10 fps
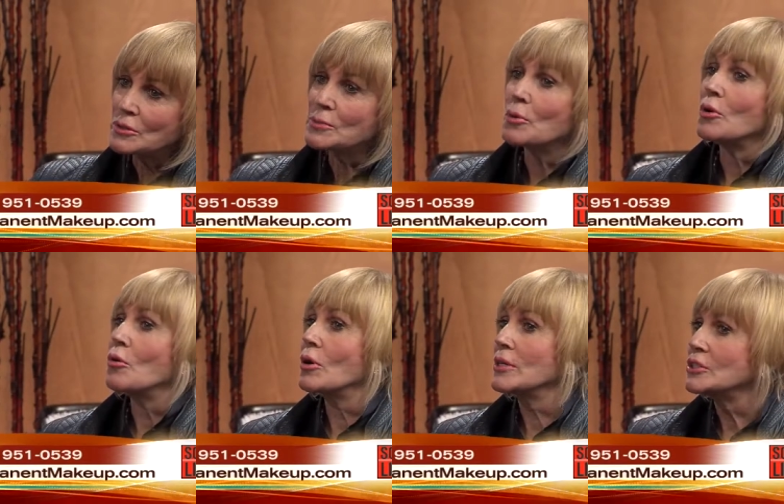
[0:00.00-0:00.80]
is put
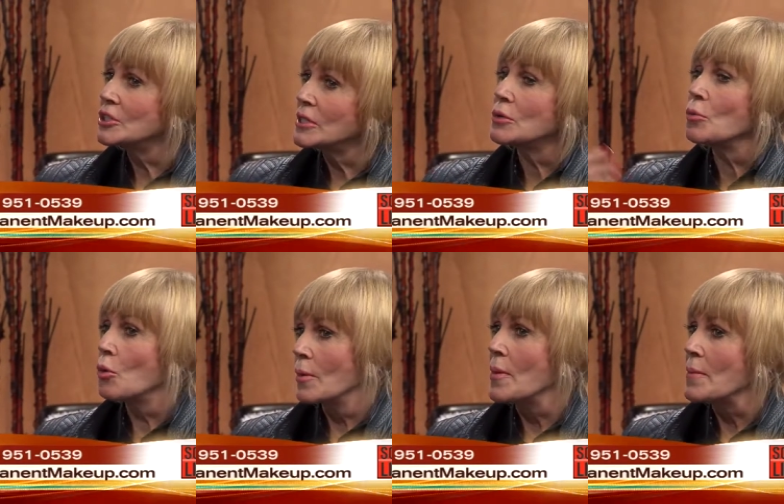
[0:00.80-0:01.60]
orange in to
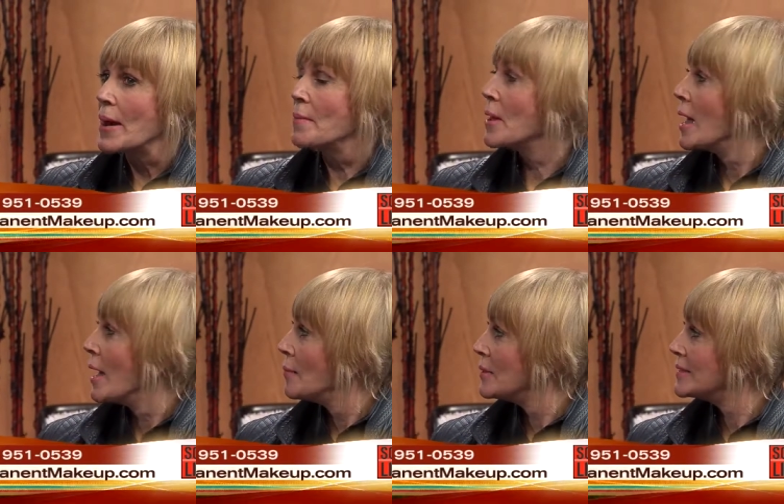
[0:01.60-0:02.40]
warm them up.
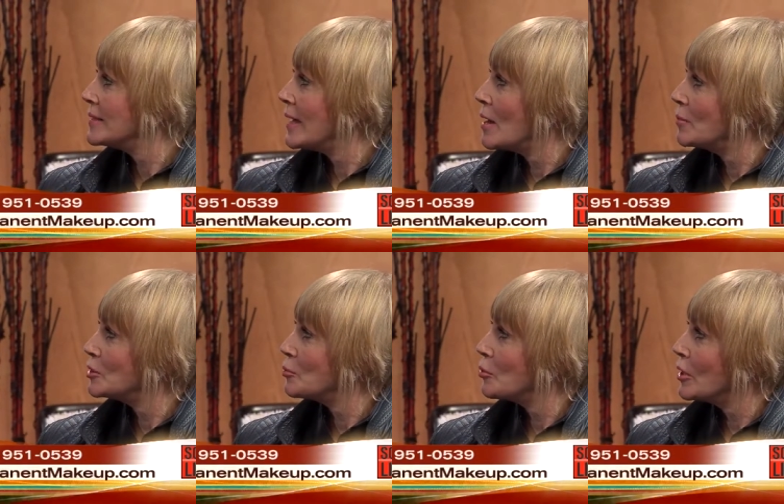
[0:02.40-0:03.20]
But see how
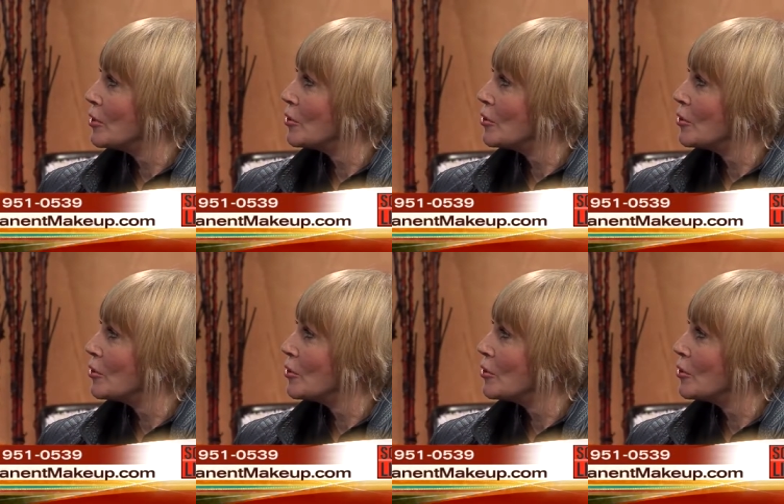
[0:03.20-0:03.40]
much prettier